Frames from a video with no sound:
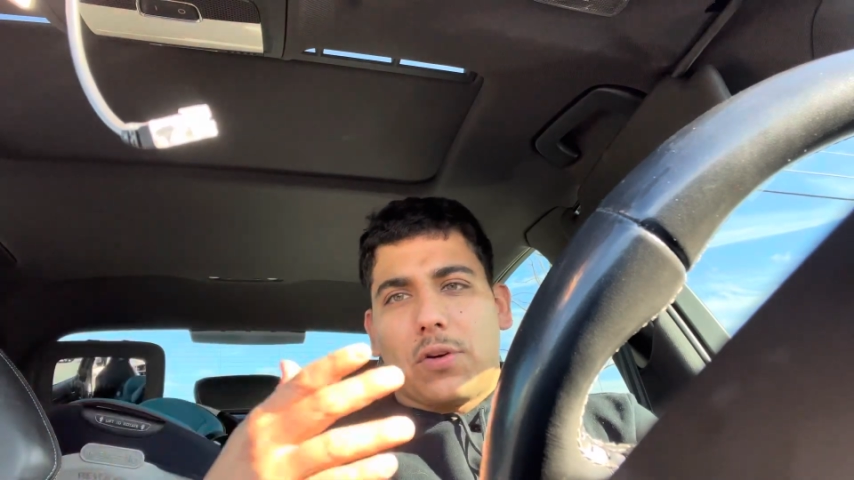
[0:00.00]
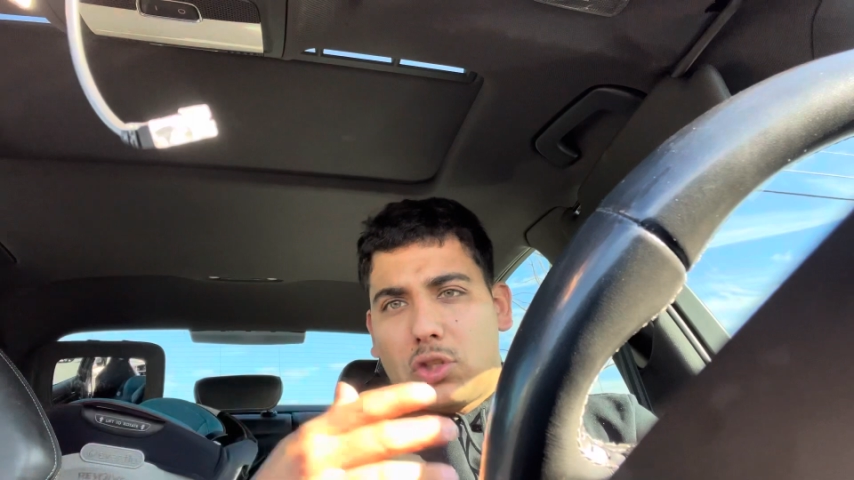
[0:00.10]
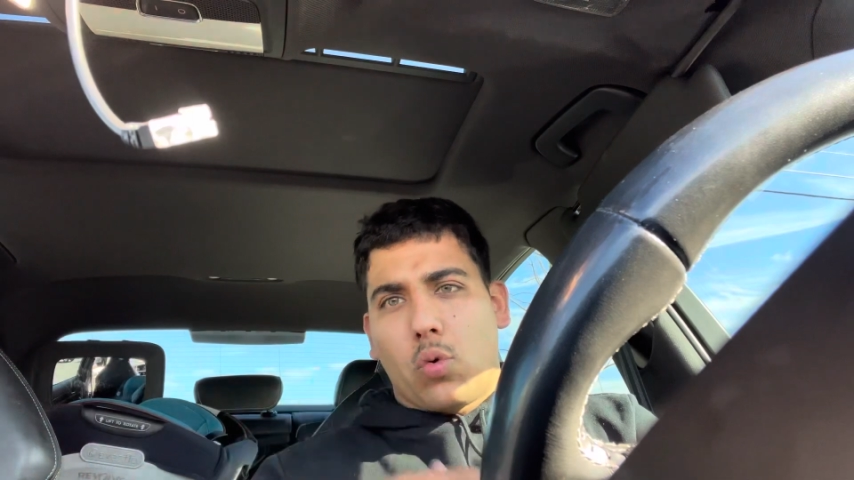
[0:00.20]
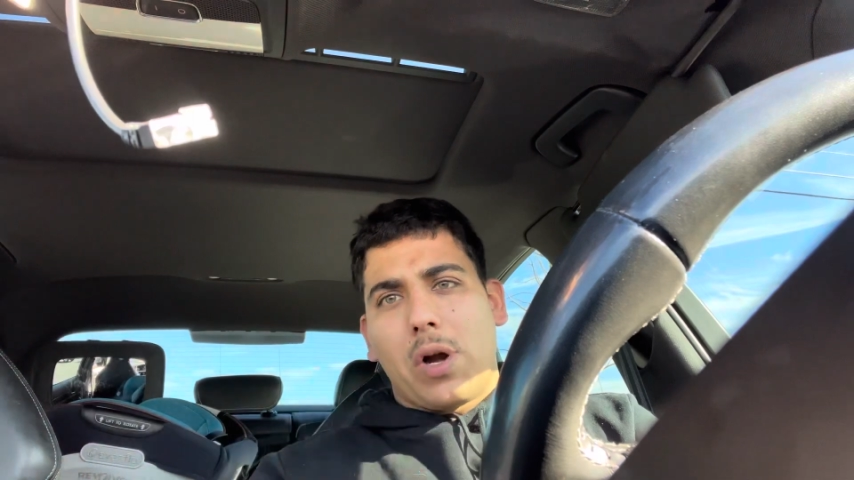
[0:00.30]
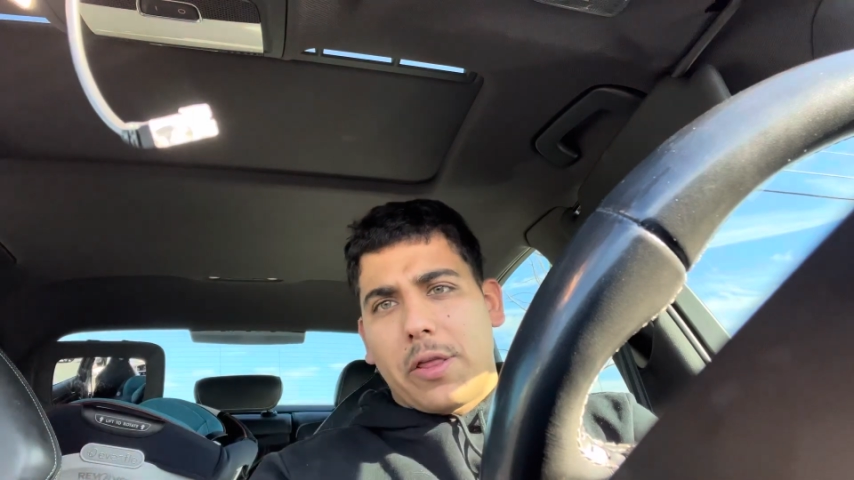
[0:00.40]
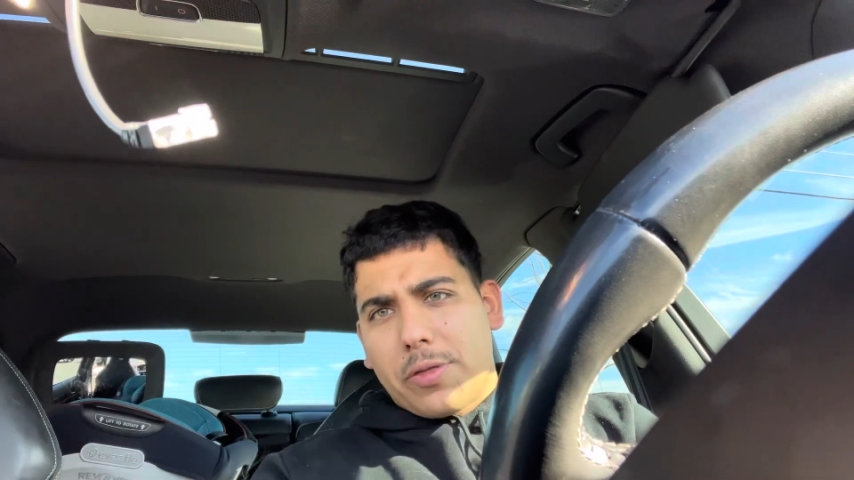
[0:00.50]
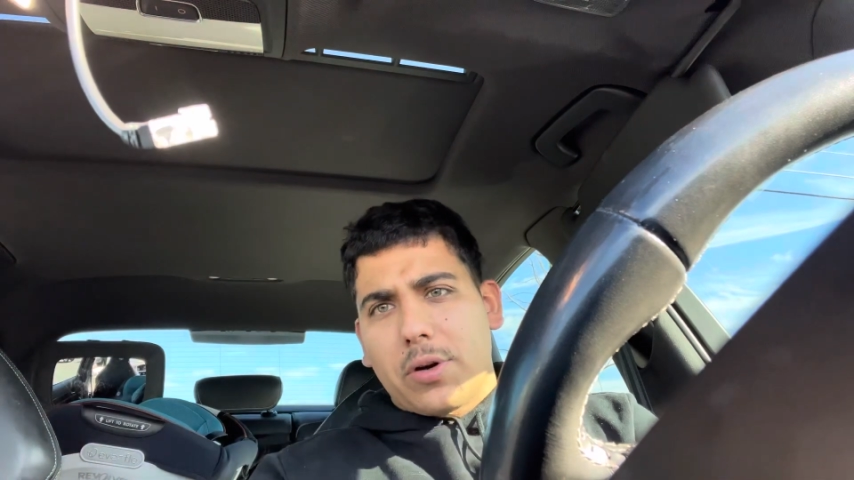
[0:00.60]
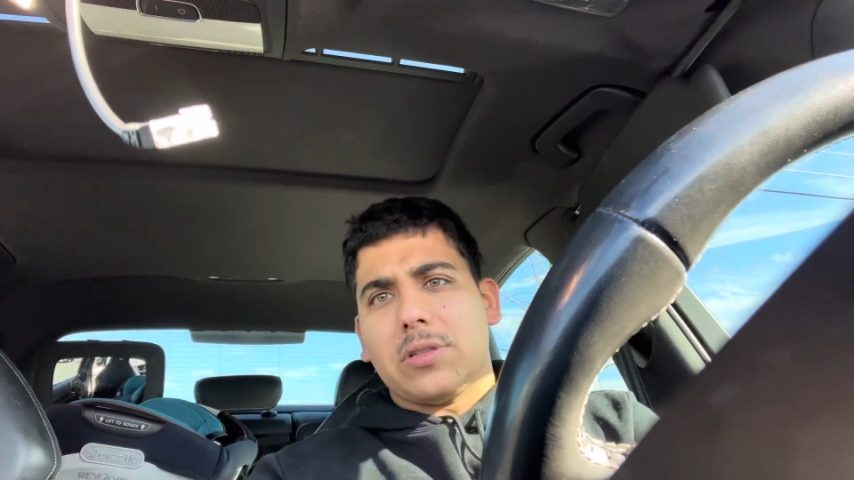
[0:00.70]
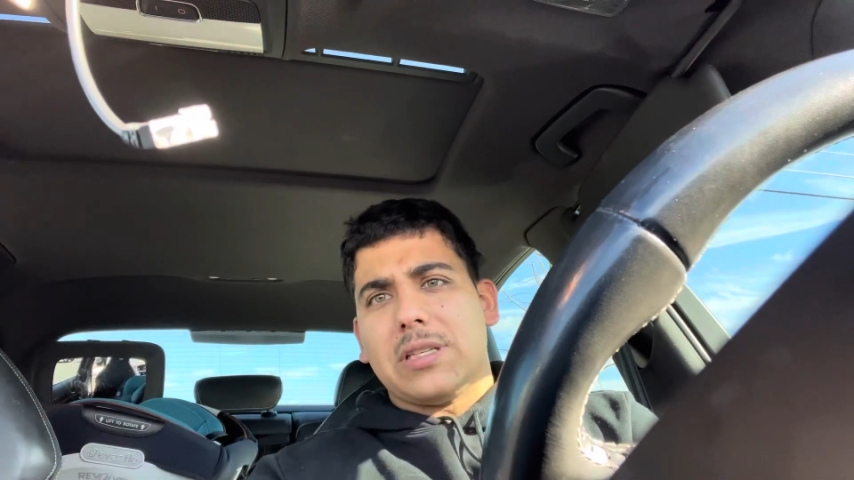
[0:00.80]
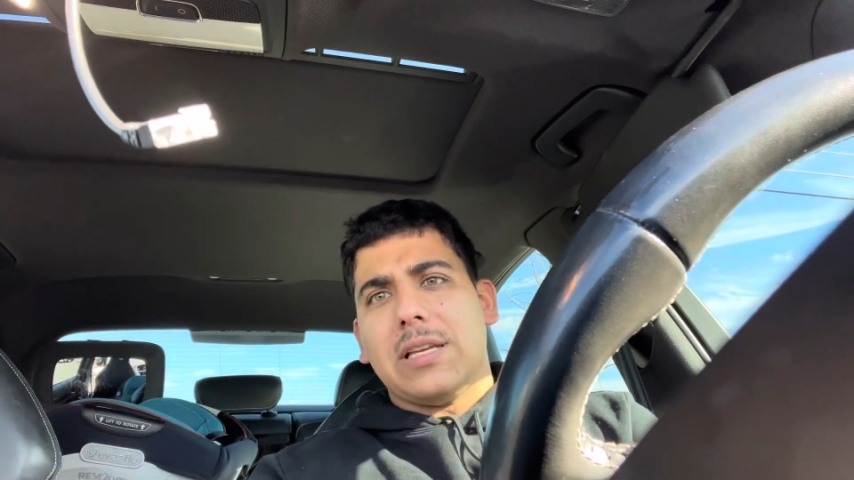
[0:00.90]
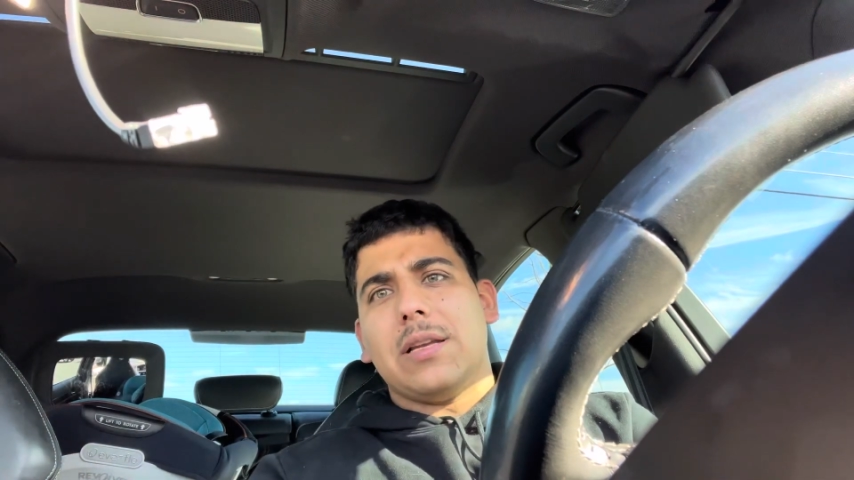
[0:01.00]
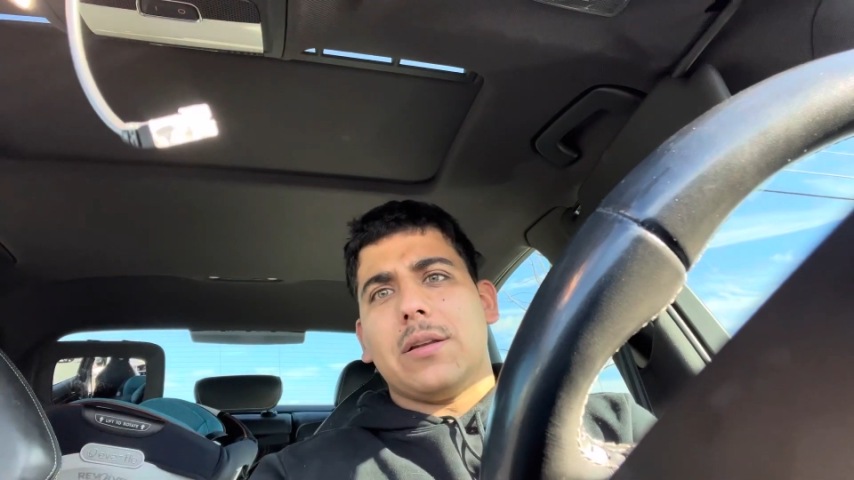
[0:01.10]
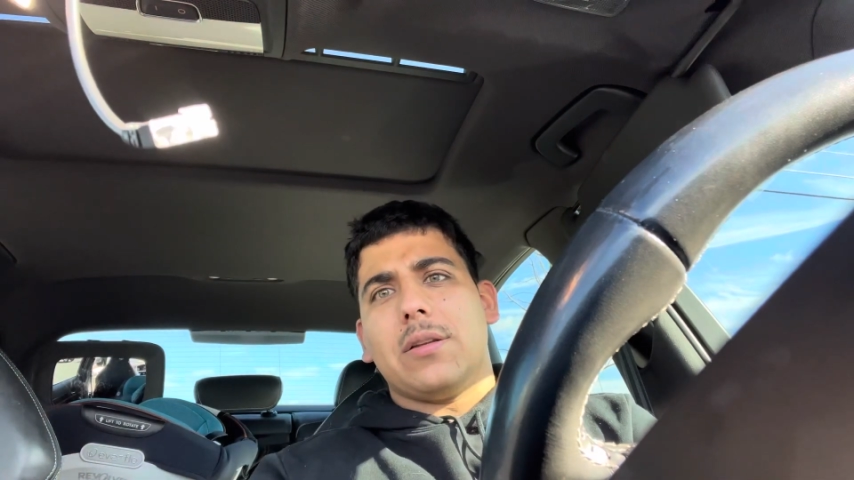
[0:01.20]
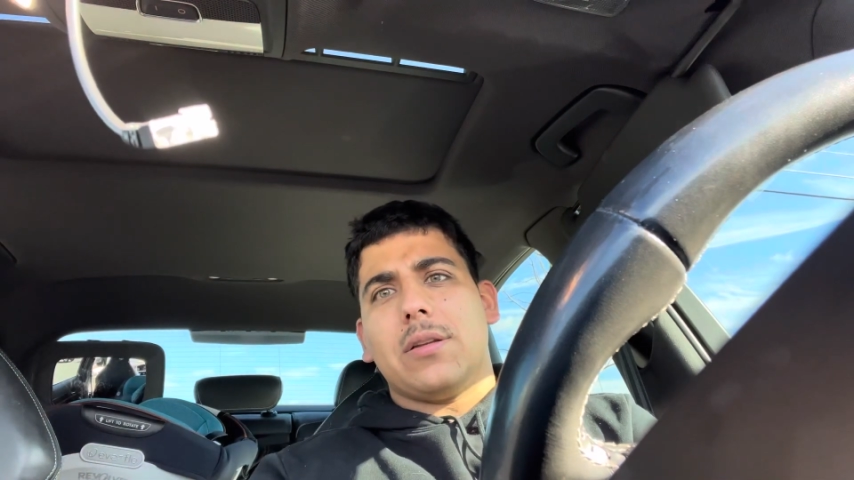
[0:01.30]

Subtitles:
2013